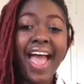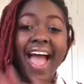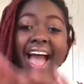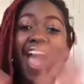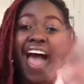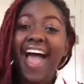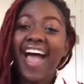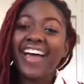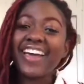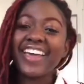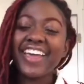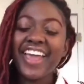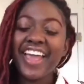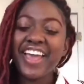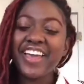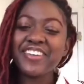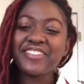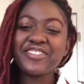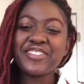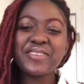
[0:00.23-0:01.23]
Hi
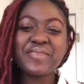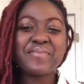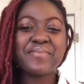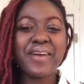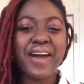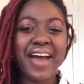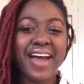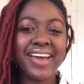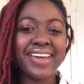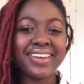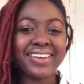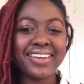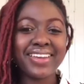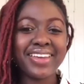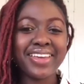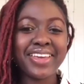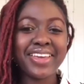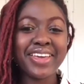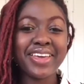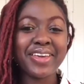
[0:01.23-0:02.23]

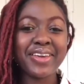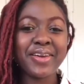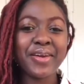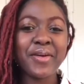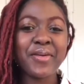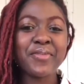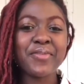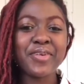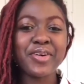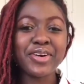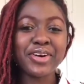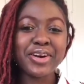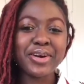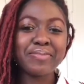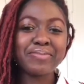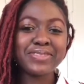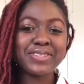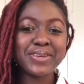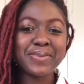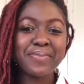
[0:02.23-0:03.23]
everybody,
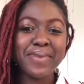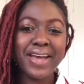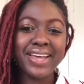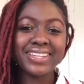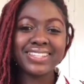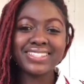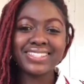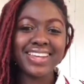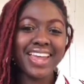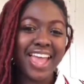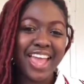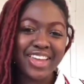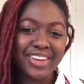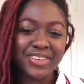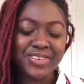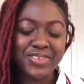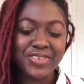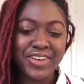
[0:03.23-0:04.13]
welcome to my channel.